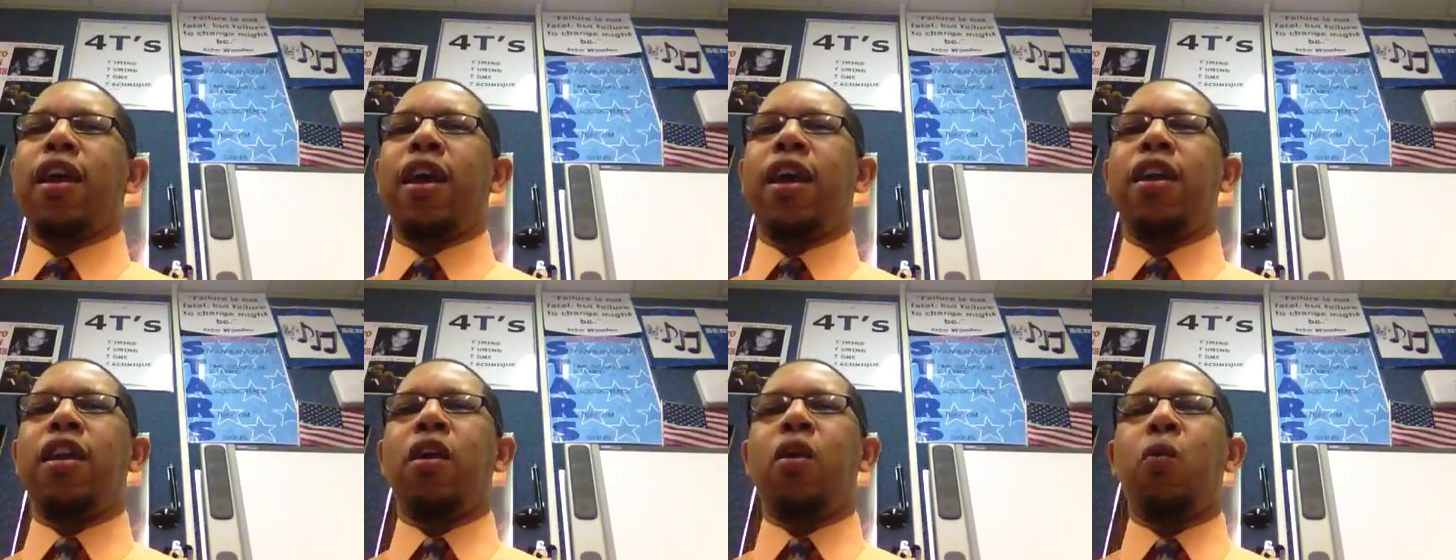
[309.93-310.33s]

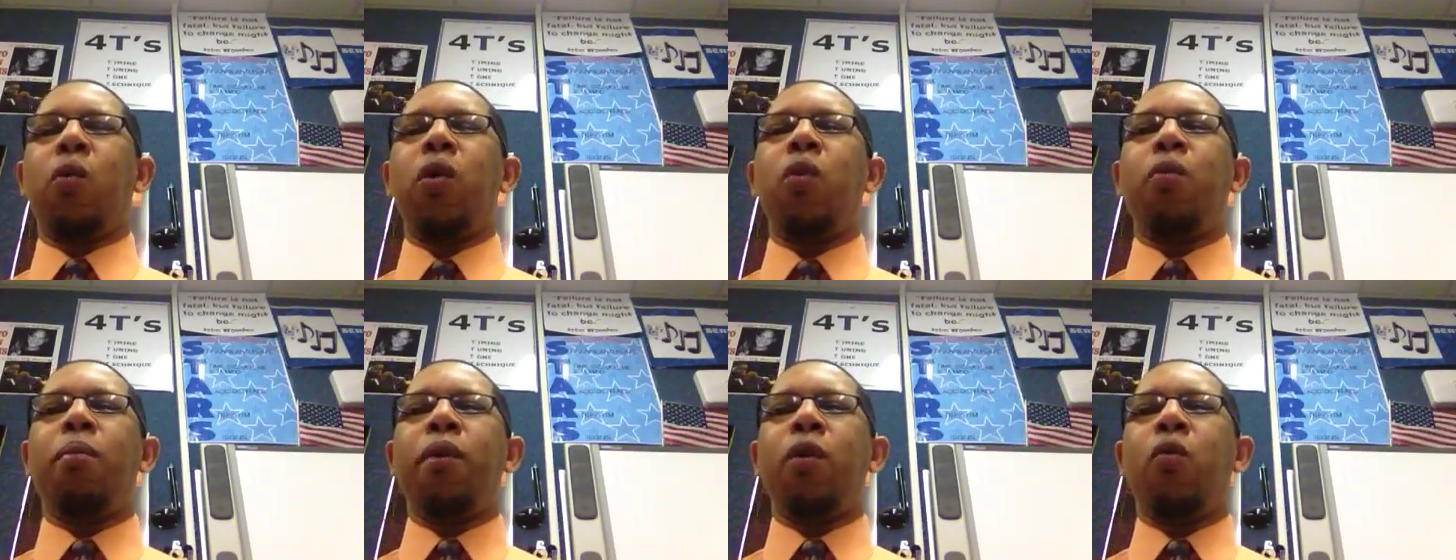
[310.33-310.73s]
and
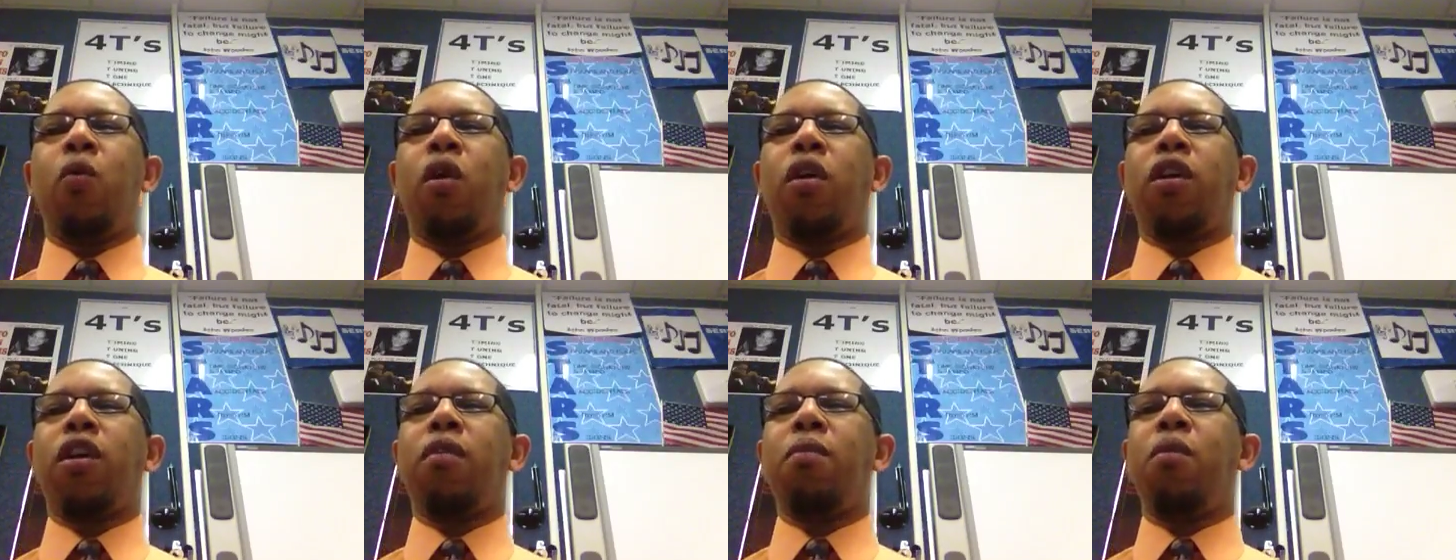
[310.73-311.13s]
we will be
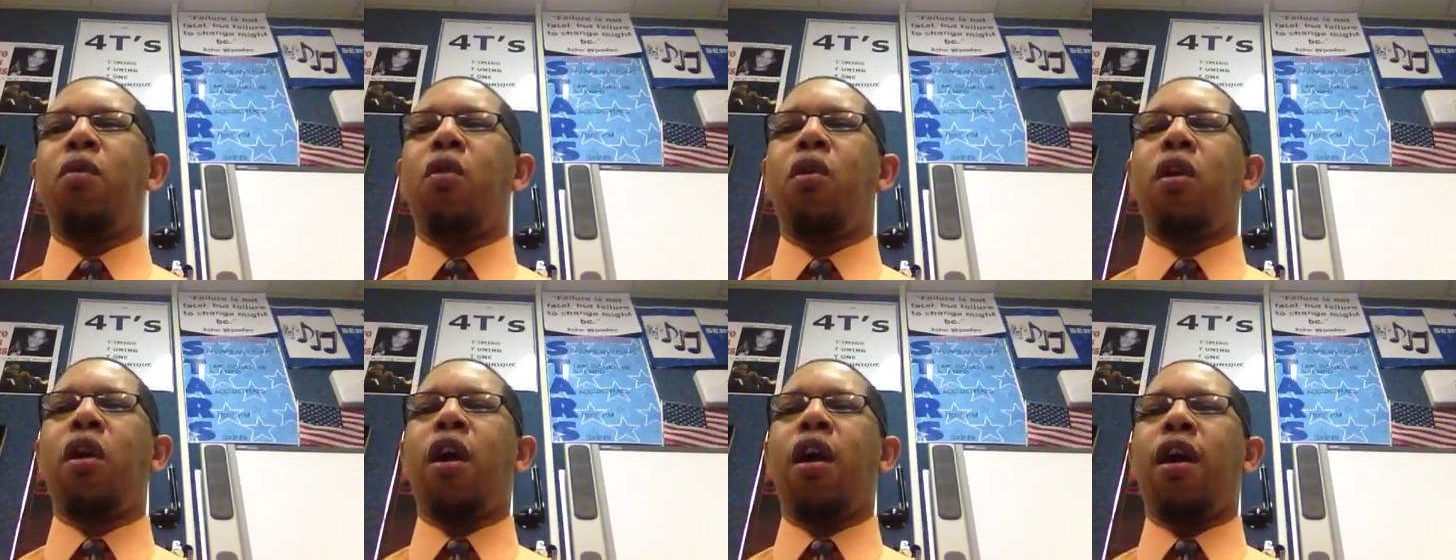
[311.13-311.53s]
working
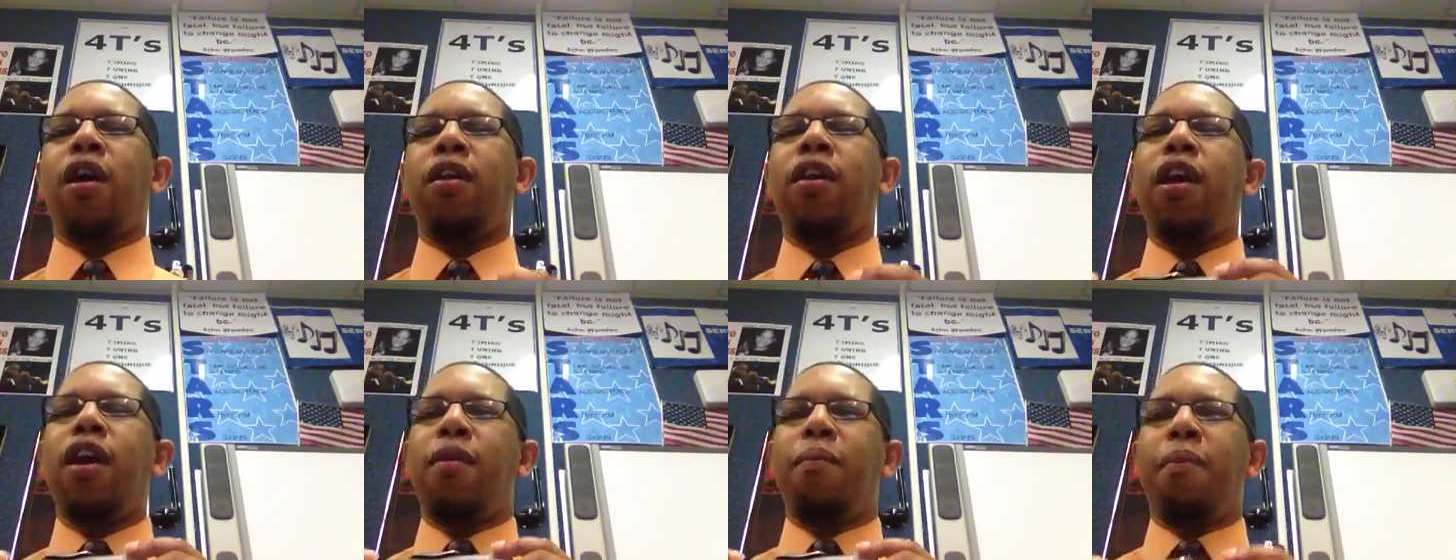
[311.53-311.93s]
more
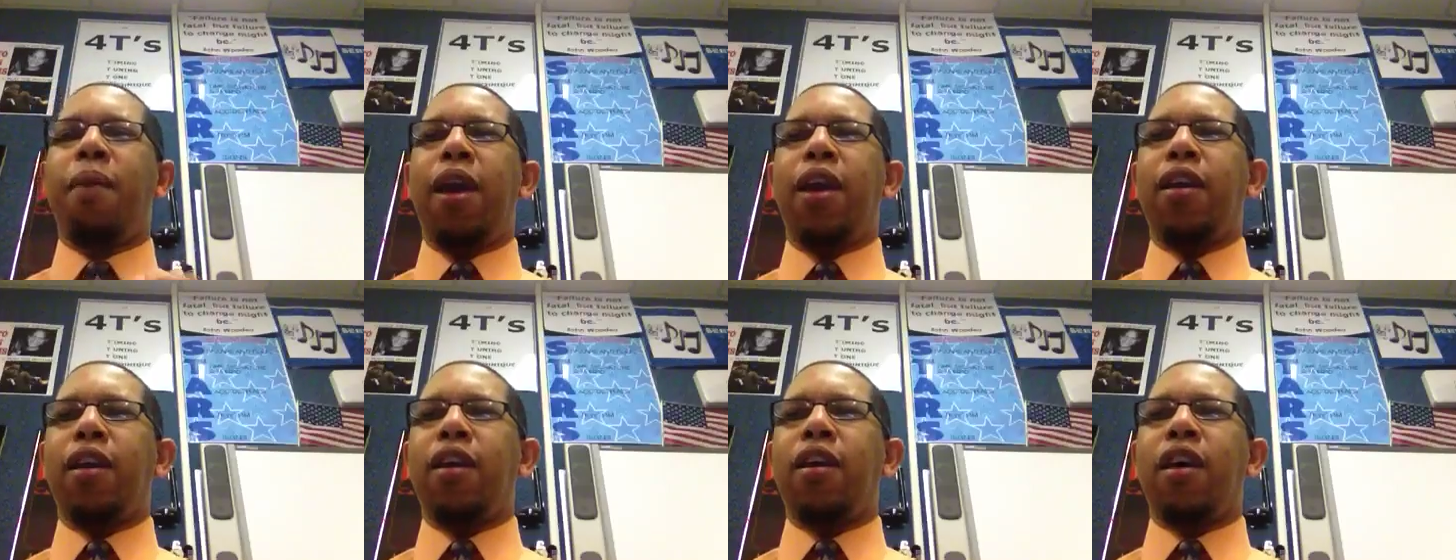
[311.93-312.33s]
on
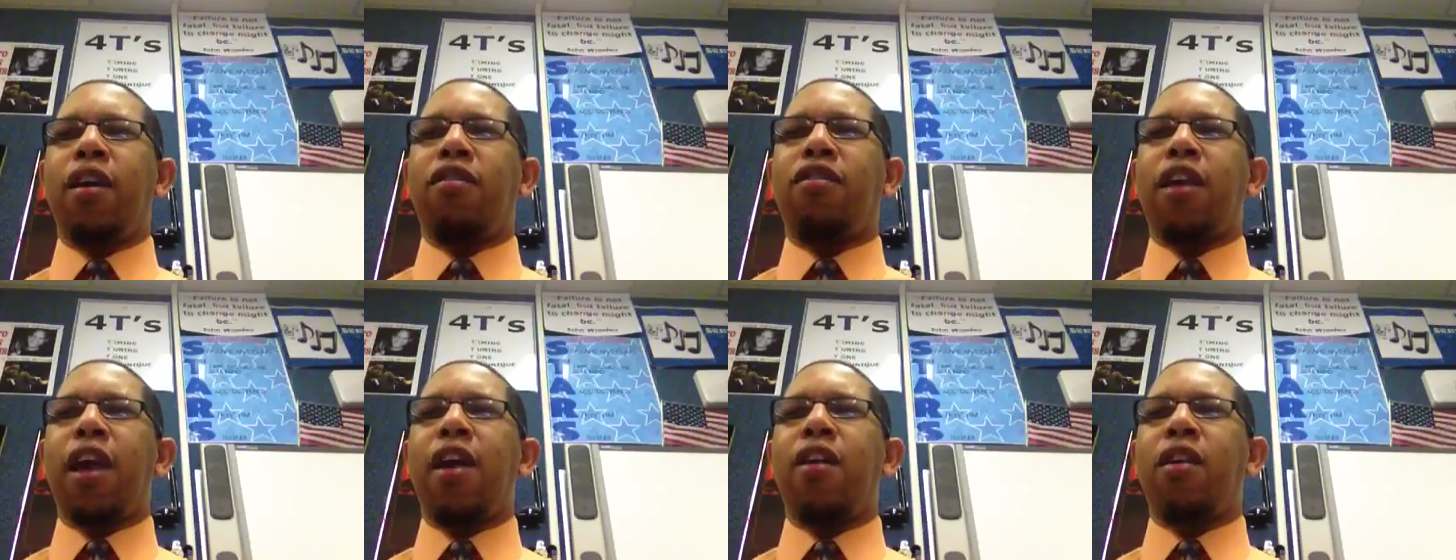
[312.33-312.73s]
making a
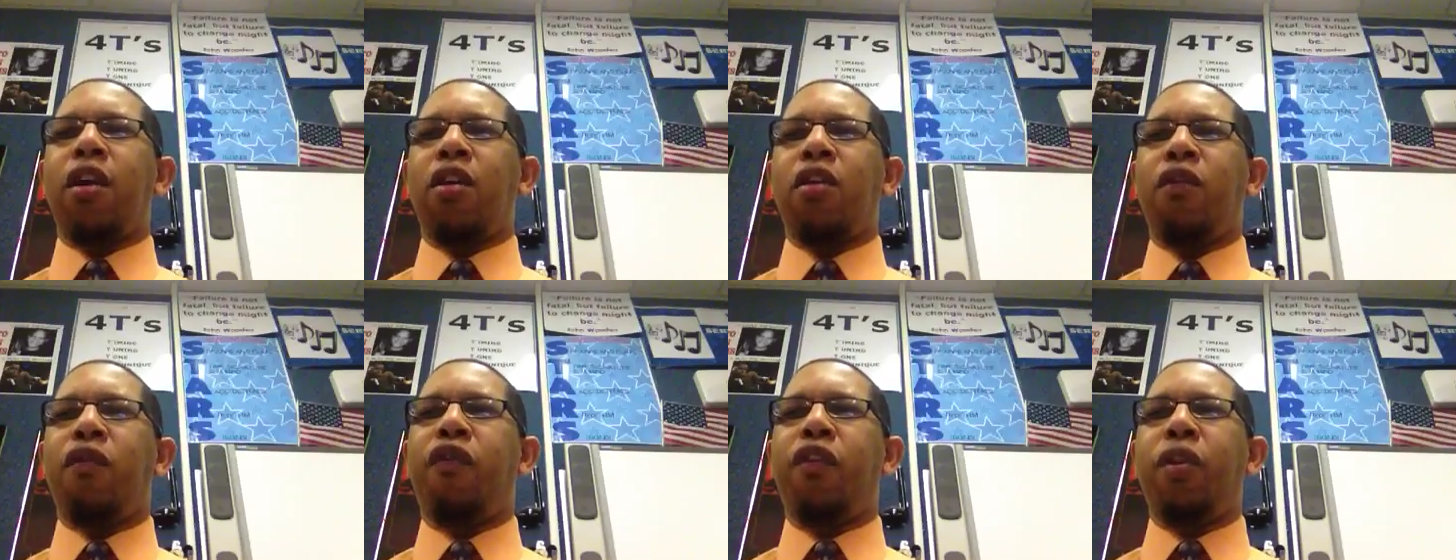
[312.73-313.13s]
sound
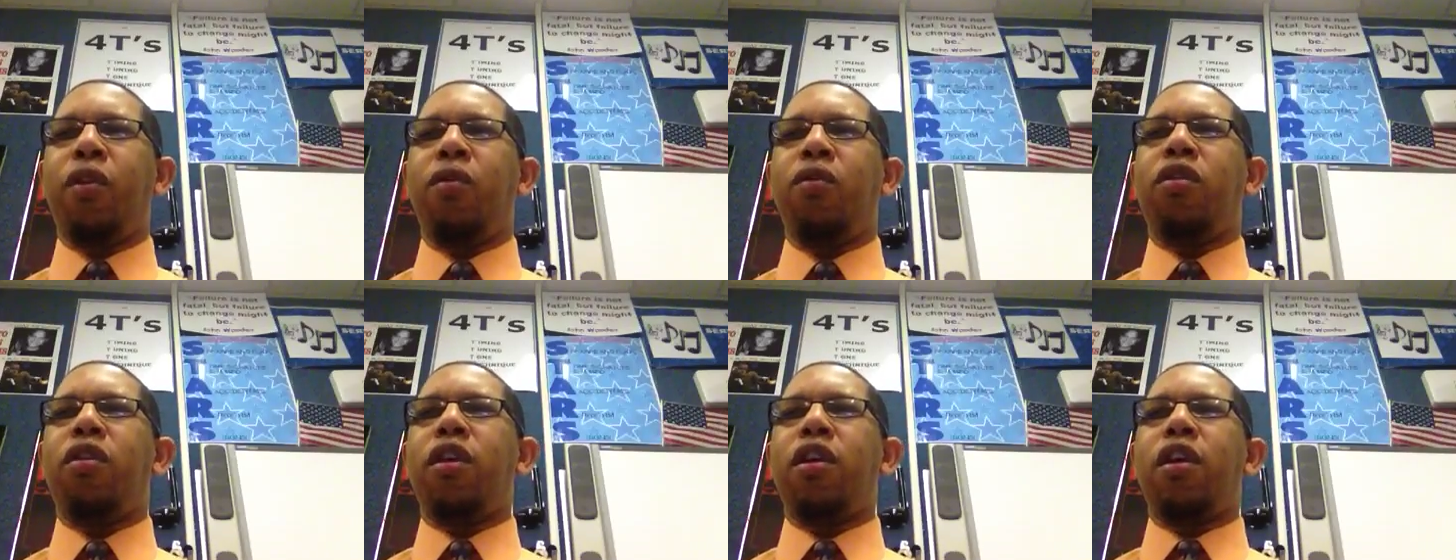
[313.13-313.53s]
on the
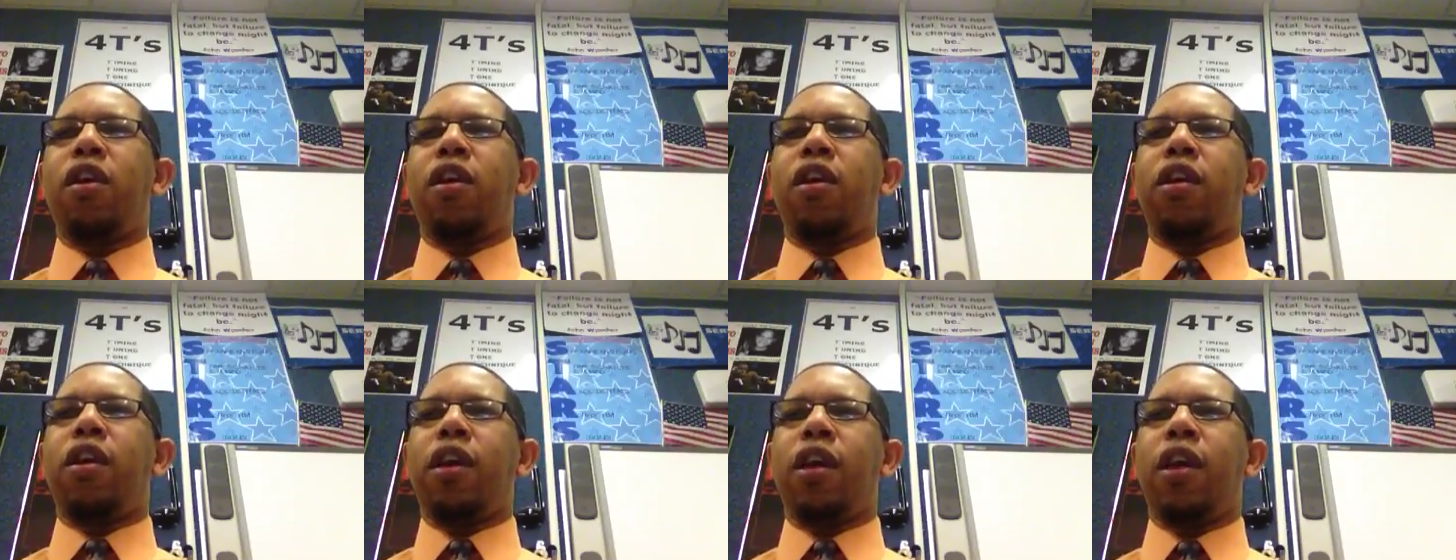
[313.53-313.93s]
flute
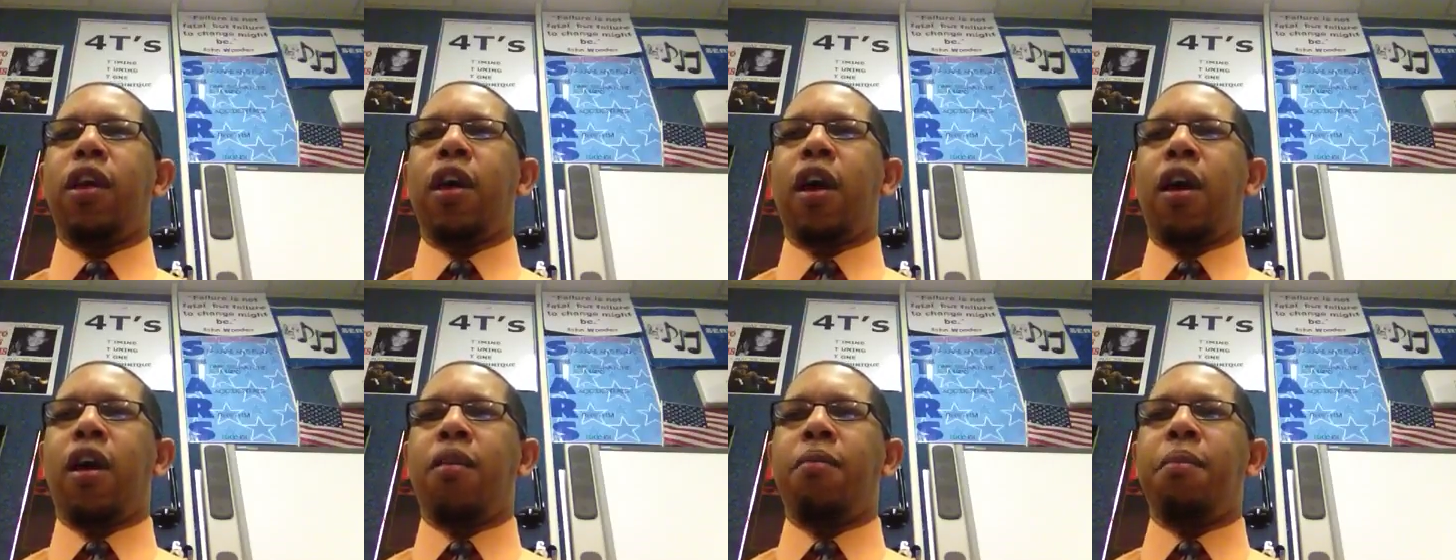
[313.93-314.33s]

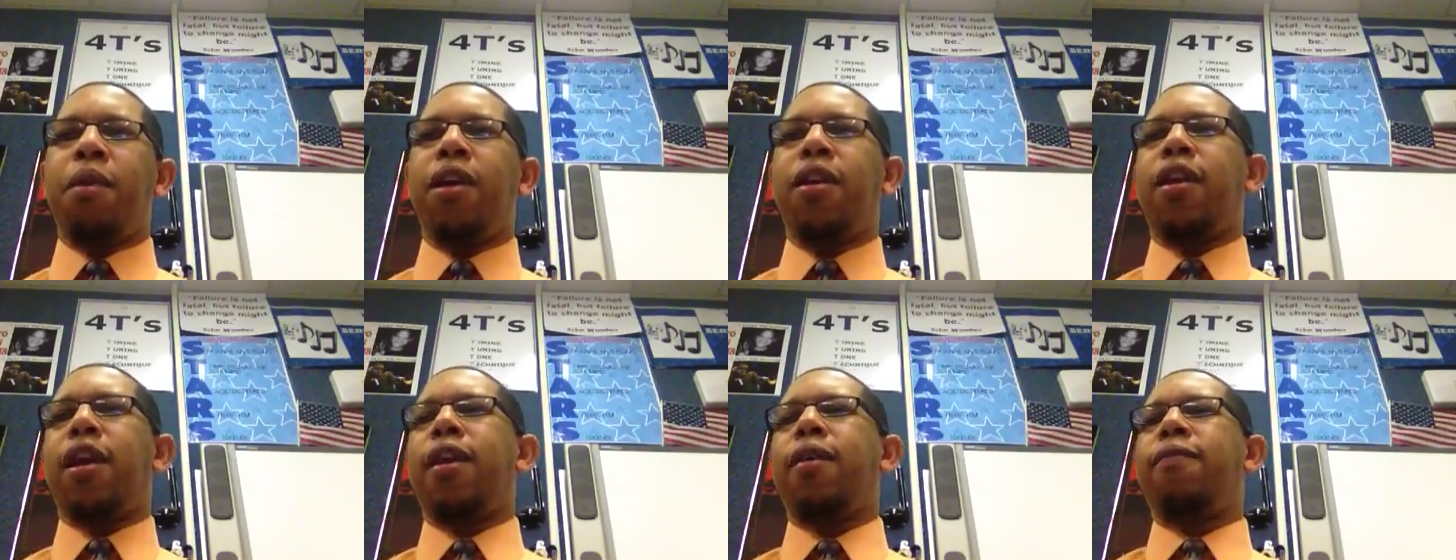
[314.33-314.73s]
on
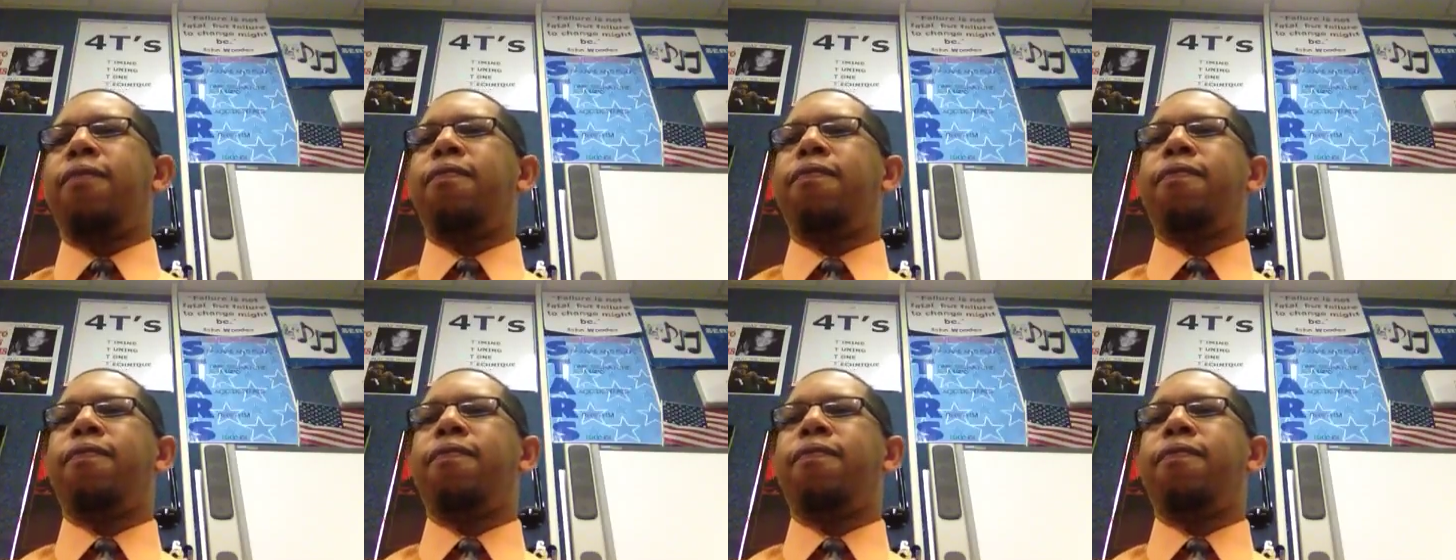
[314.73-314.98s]
Monday.